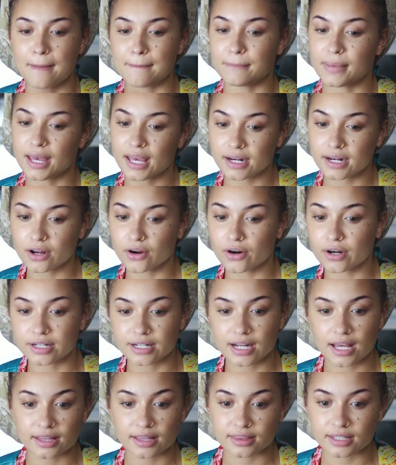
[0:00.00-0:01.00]
men aren't
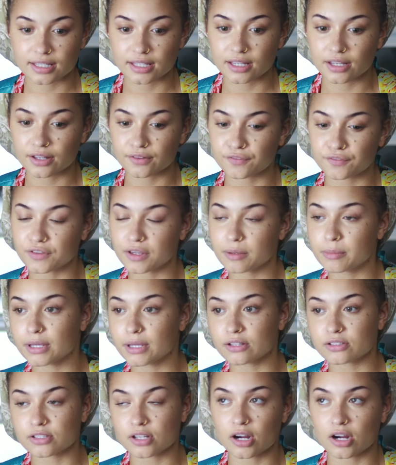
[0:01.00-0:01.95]
nothing, females